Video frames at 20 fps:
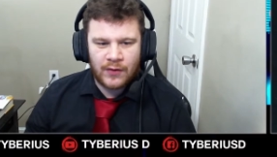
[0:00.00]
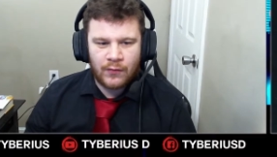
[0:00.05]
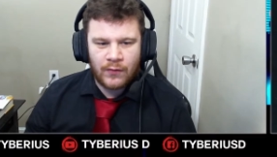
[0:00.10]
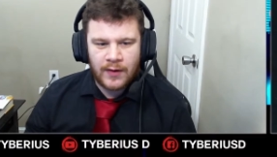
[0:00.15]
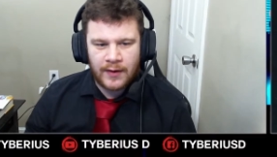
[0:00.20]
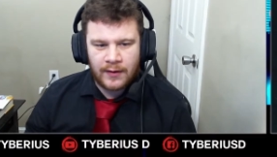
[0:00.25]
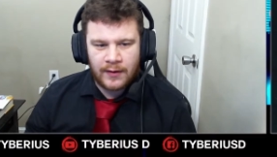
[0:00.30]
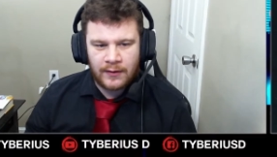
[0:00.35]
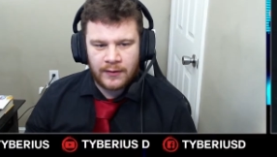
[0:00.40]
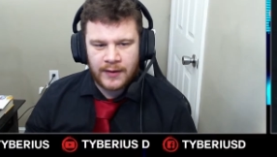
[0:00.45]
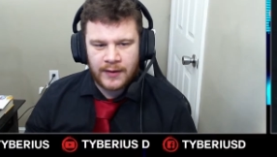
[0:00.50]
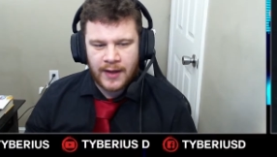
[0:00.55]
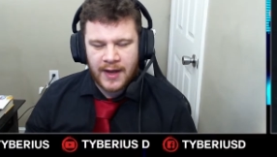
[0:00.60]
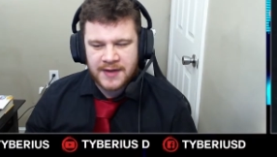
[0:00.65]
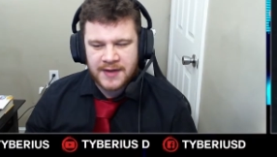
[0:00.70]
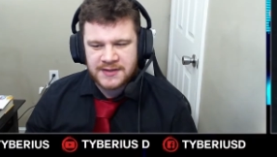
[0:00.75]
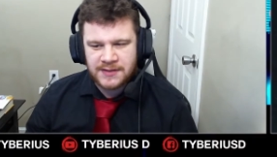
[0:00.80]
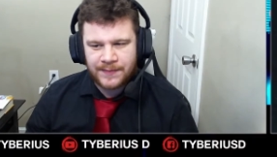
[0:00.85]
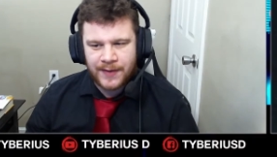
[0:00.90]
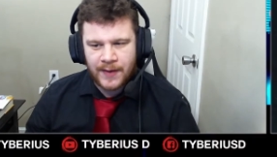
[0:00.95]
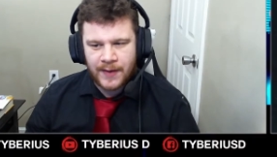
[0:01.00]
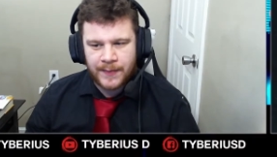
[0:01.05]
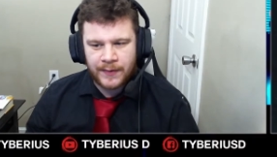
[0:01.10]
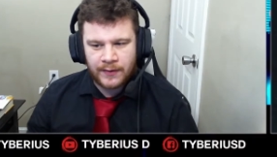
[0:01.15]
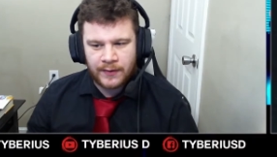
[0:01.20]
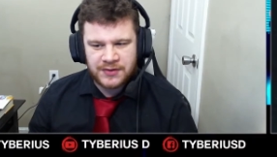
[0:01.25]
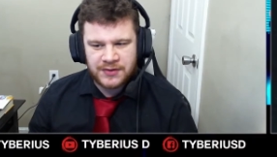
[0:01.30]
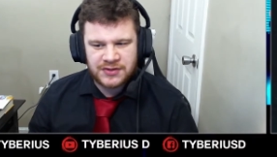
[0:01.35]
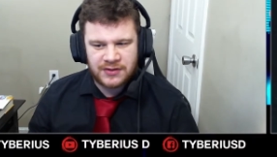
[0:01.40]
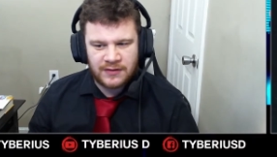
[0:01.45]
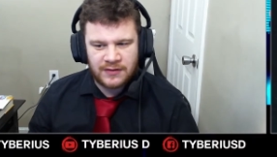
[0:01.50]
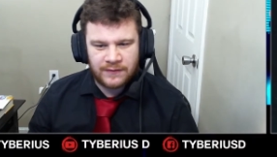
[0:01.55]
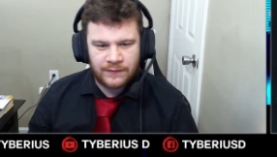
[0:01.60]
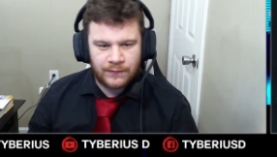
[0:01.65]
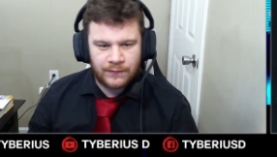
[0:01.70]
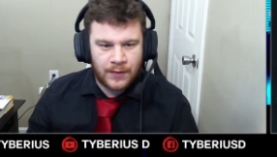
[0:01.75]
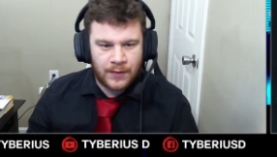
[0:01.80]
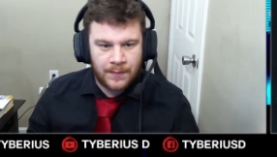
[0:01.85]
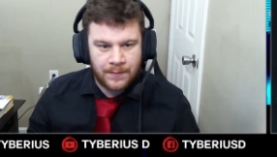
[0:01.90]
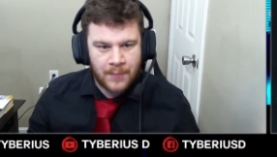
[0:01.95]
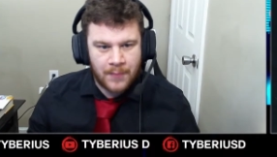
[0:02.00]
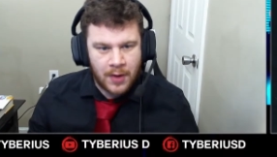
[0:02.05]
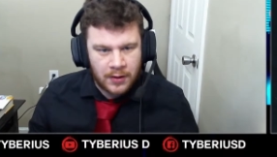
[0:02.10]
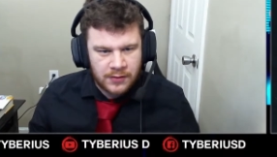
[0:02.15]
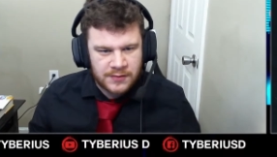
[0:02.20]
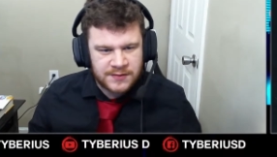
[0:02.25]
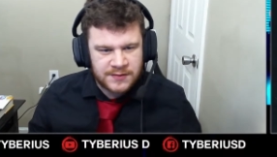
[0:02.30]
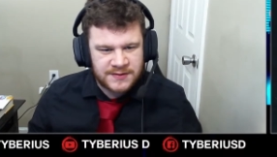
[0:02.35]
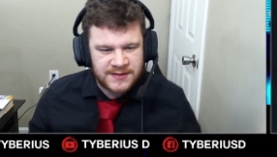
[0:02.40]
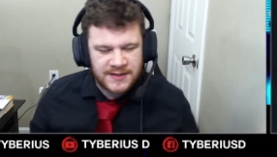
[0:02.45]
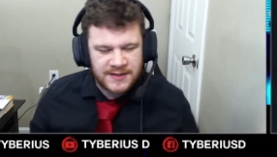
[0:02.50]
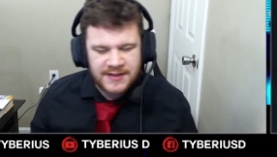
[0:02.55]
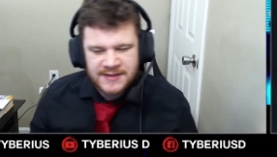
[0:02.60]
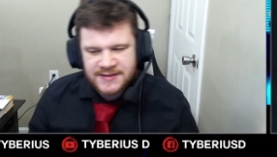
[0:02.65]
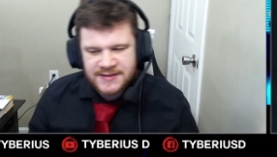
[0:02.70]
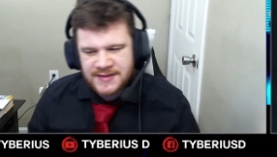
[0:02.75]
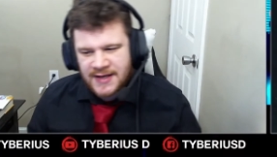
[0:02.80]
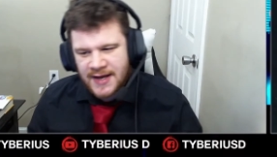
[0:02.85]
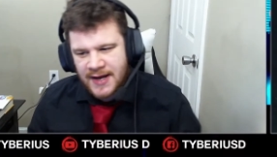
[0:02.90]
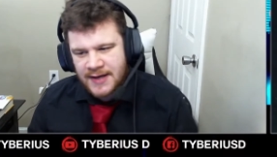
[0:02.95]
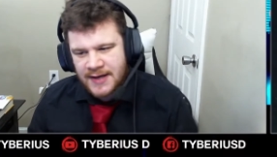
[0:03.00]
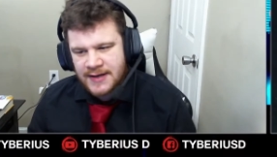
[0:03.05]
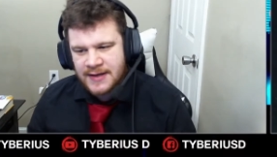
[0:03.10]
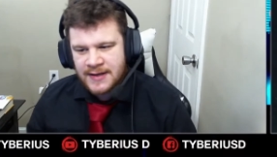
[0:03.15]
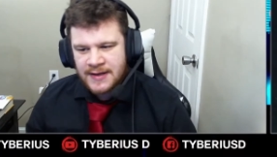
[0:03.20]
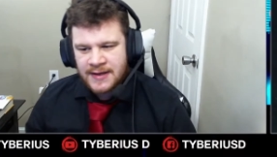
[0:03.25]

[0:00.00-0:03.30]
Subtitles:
while has the population of a modern city-state,